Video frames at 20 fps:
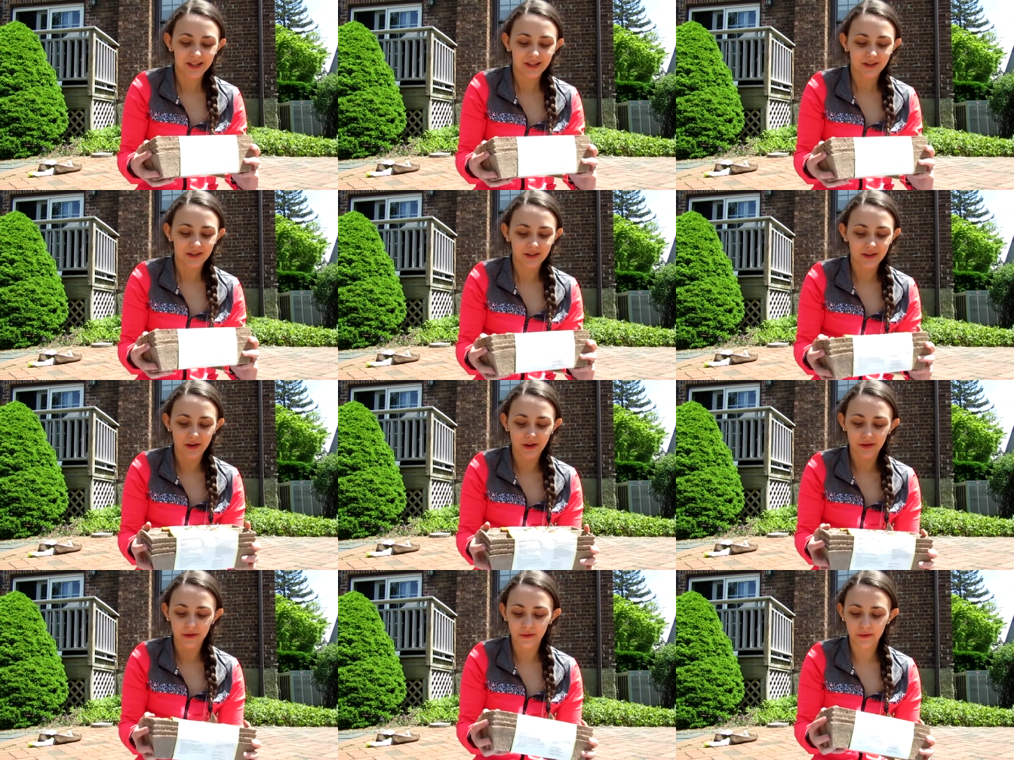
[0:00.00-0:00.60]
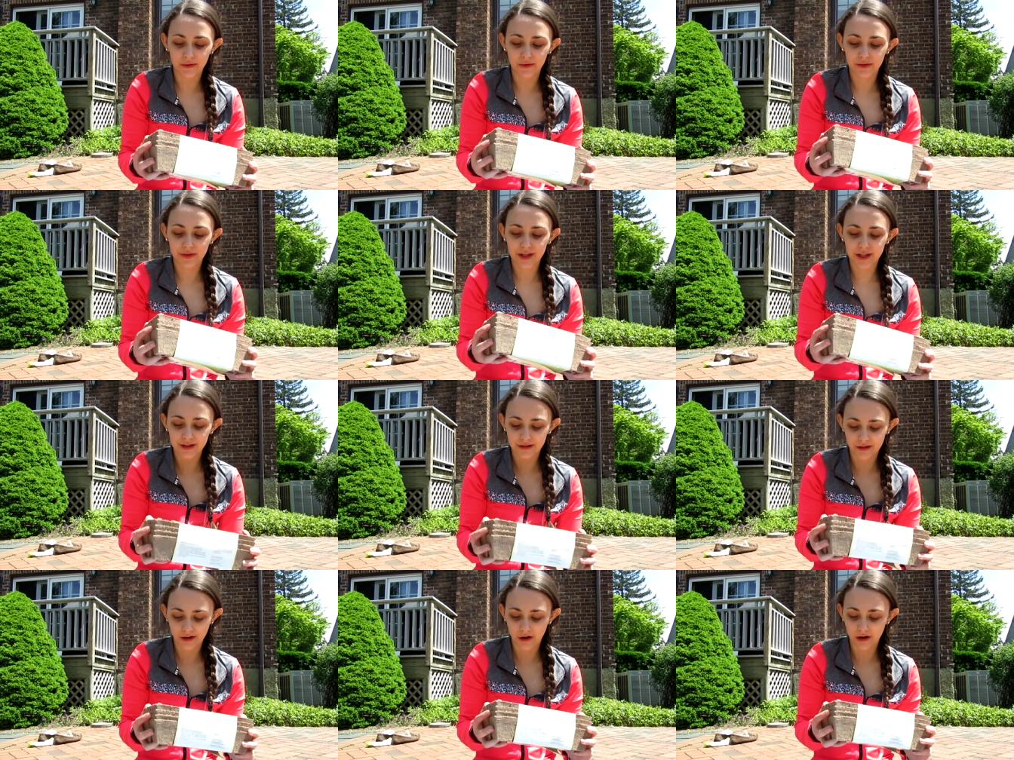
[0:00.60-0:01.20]
So
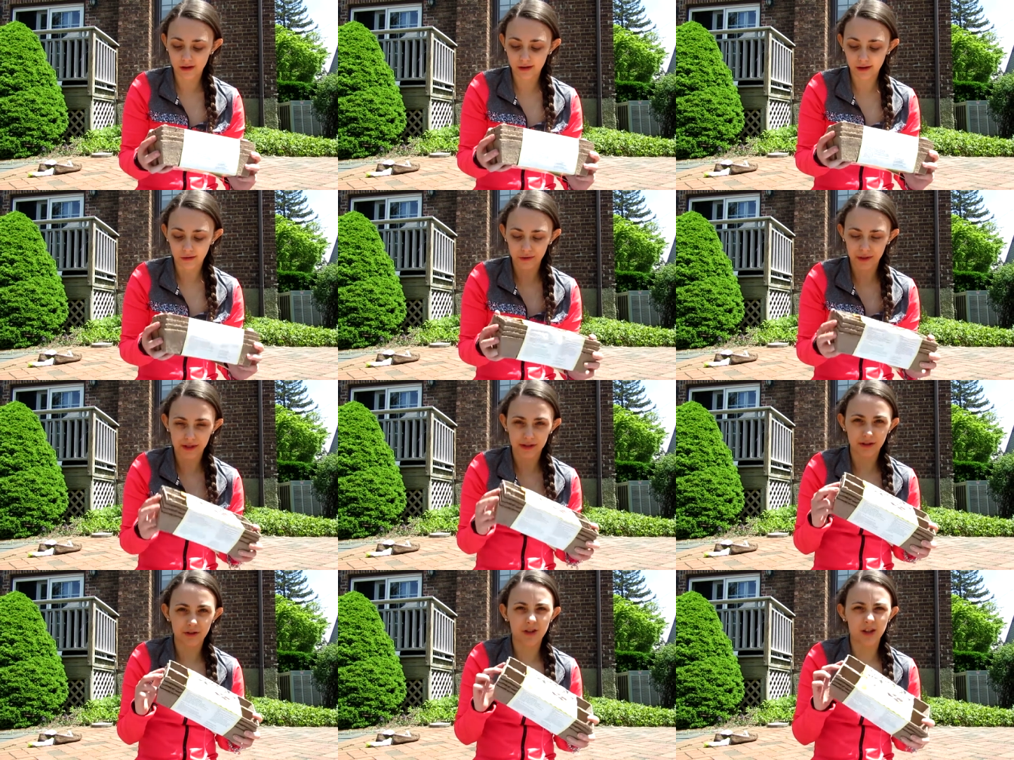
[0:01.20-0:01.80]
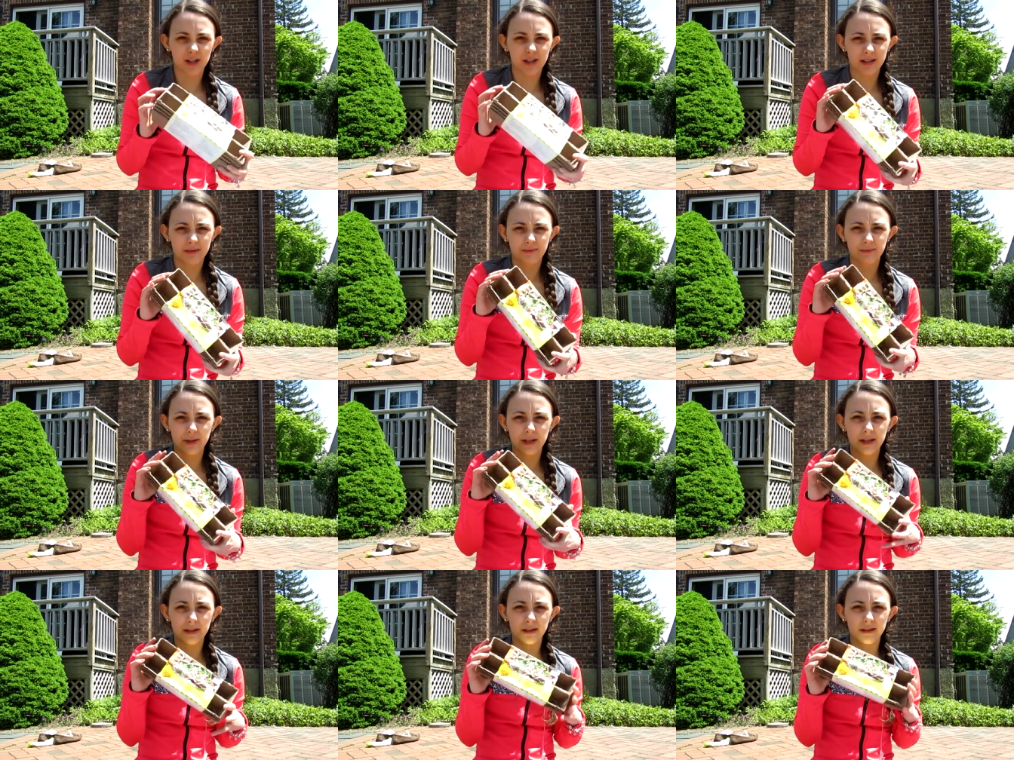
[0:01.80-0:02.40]
these are going to just
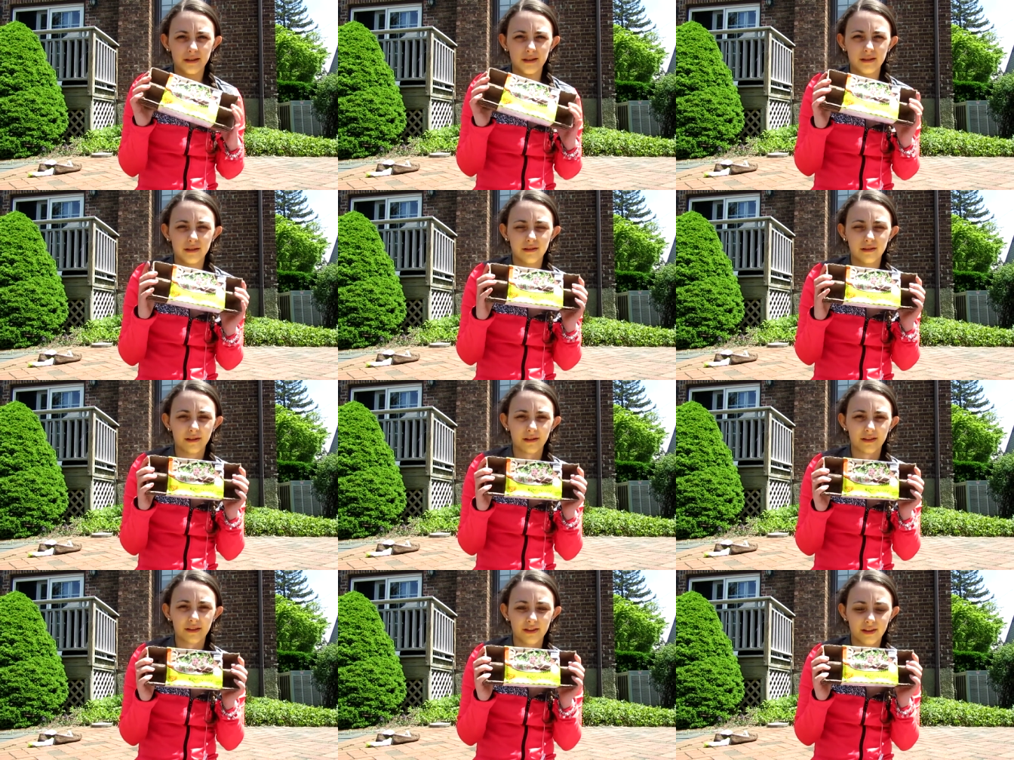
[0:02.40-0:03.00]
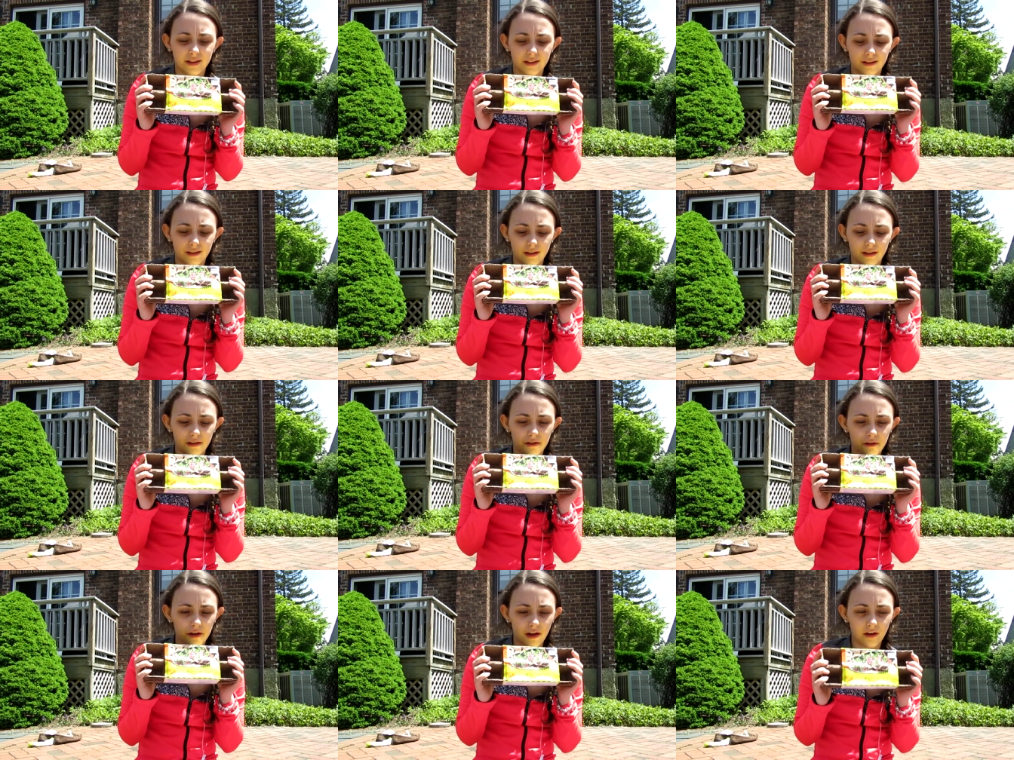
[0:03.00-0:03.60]
be
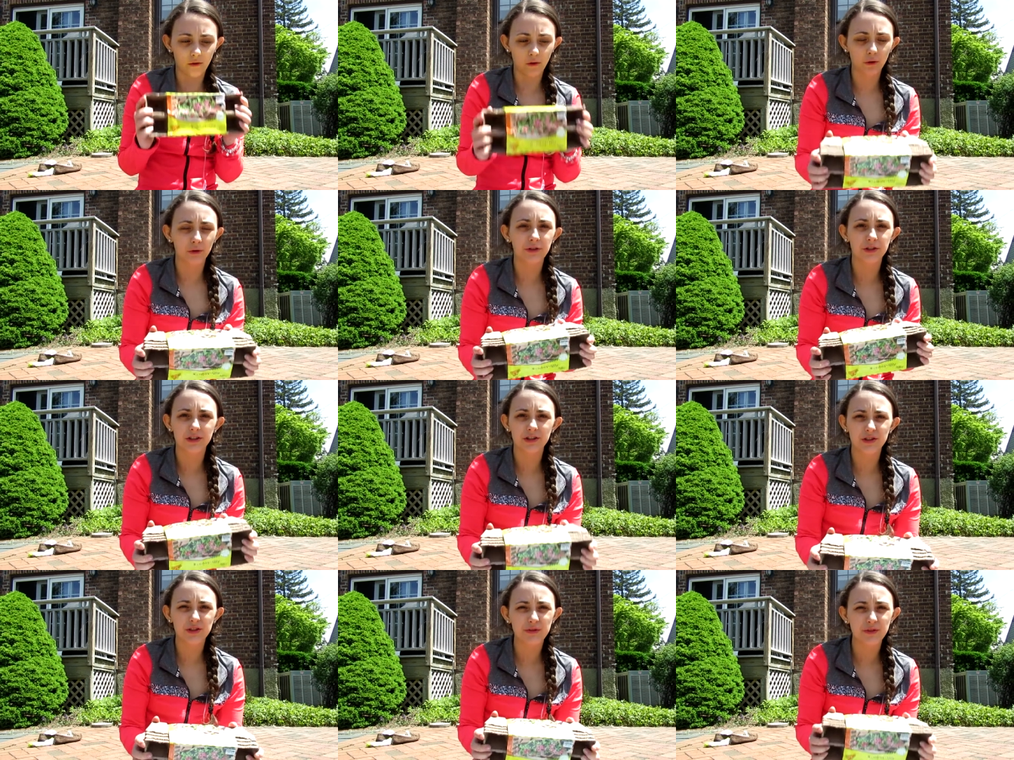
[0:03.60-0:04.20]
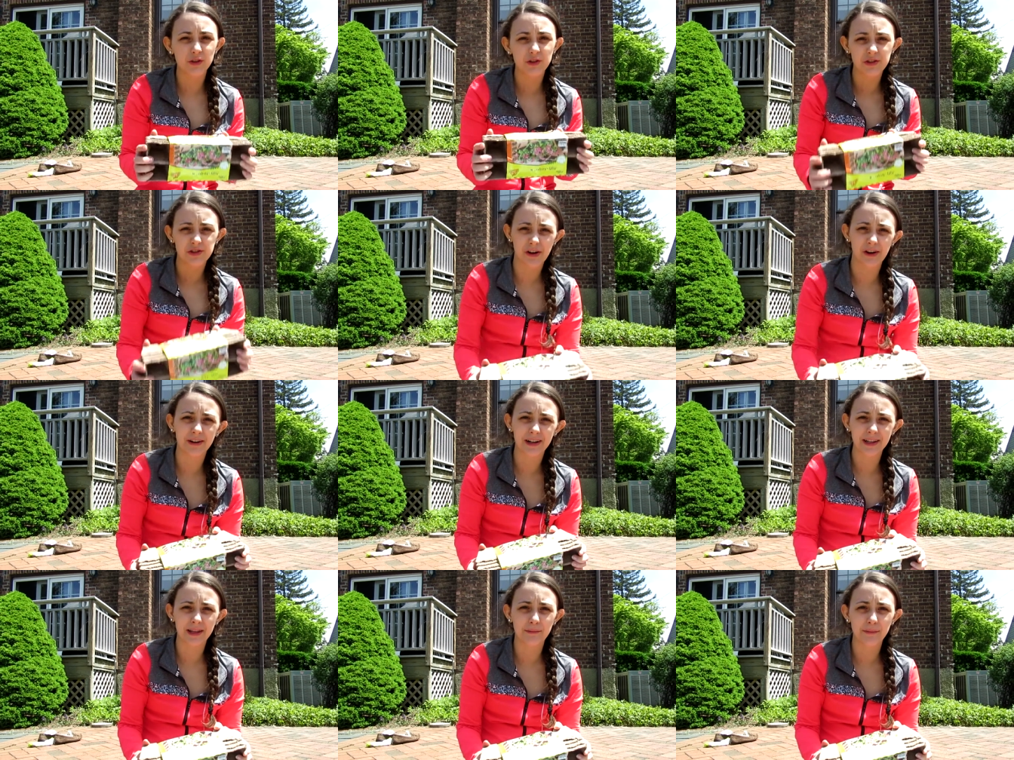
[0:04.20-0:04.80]
the holders for
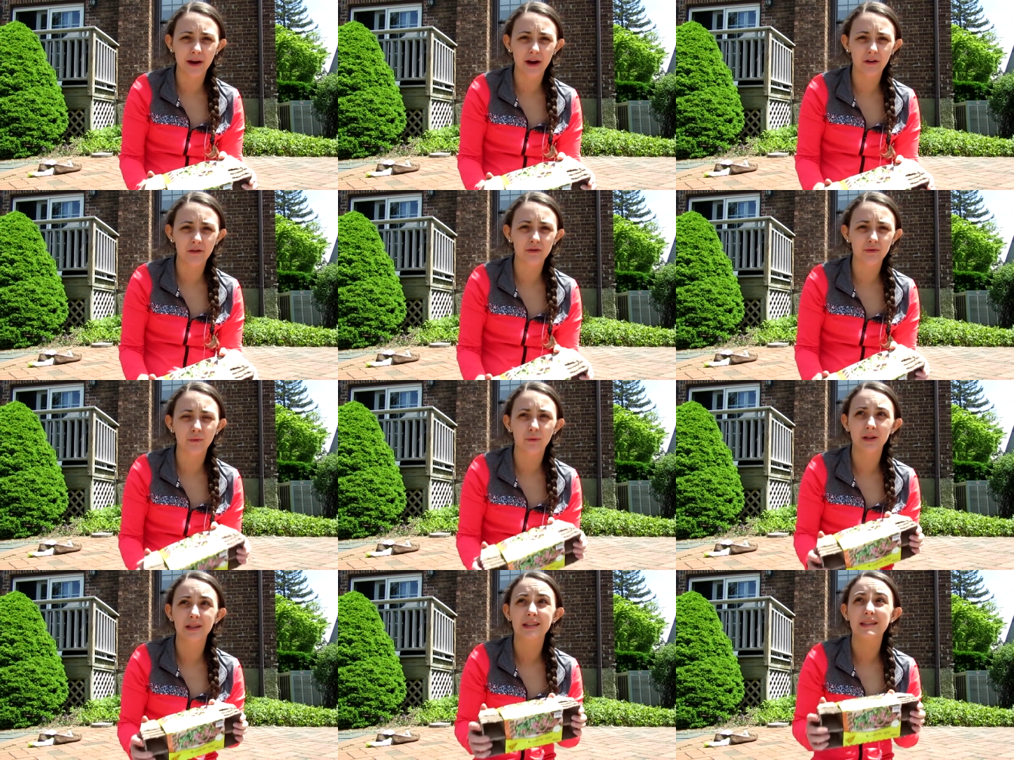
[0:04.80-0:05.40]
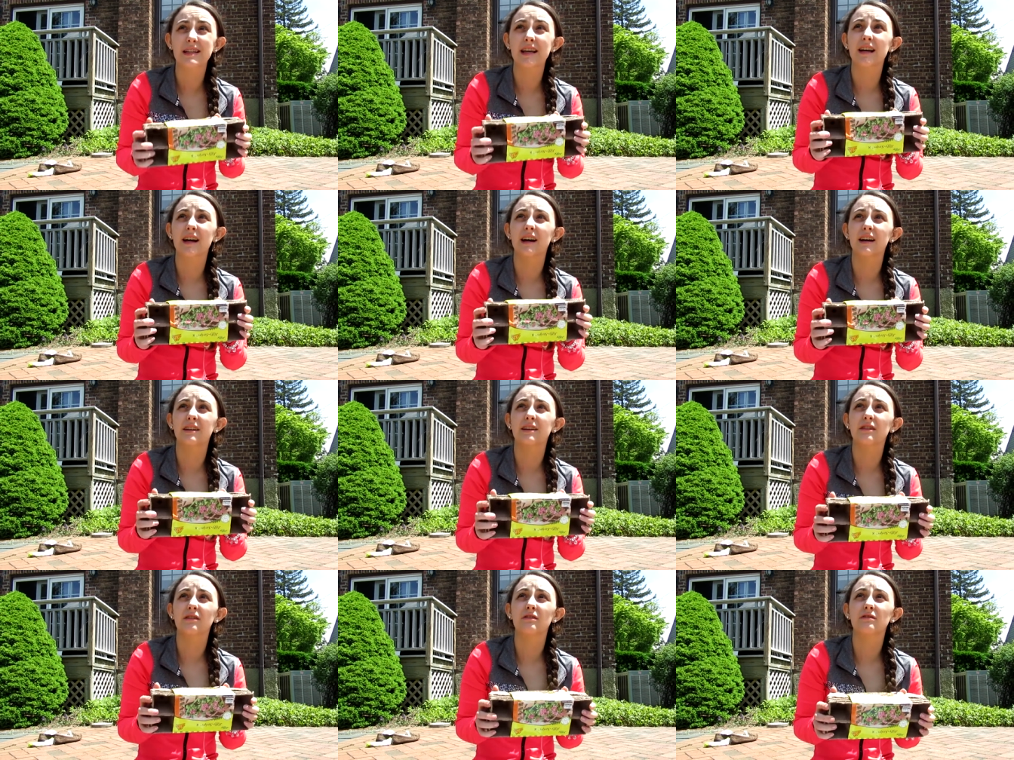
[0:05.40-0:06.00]
starting them out once they
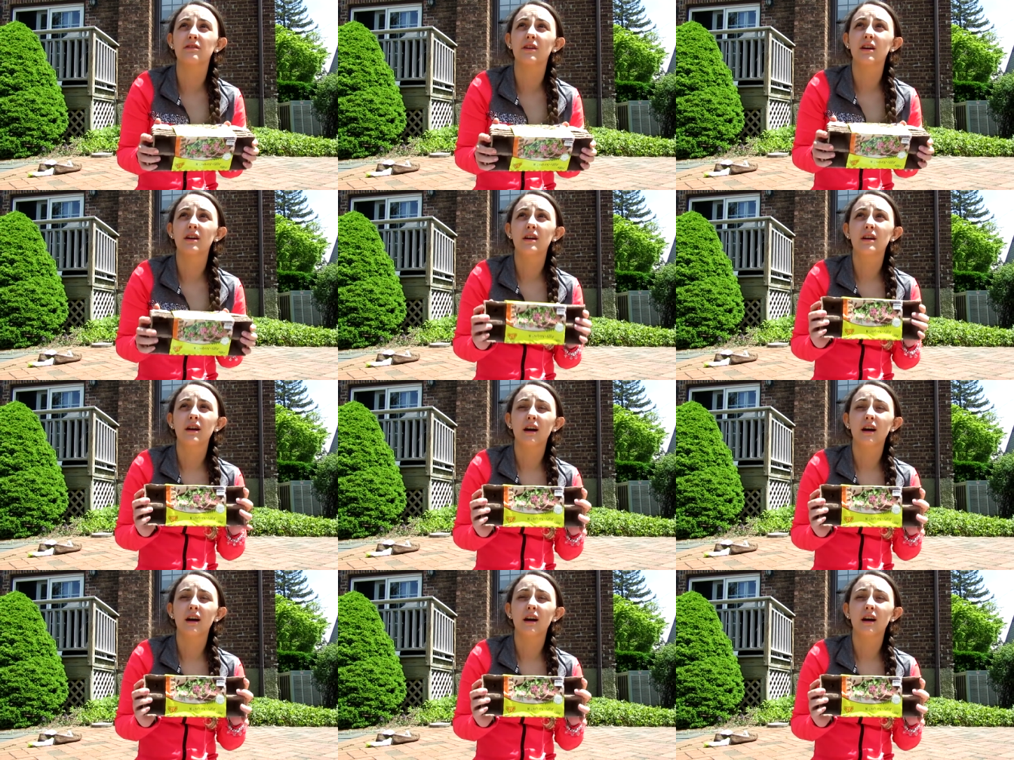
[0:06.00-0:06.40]
kind of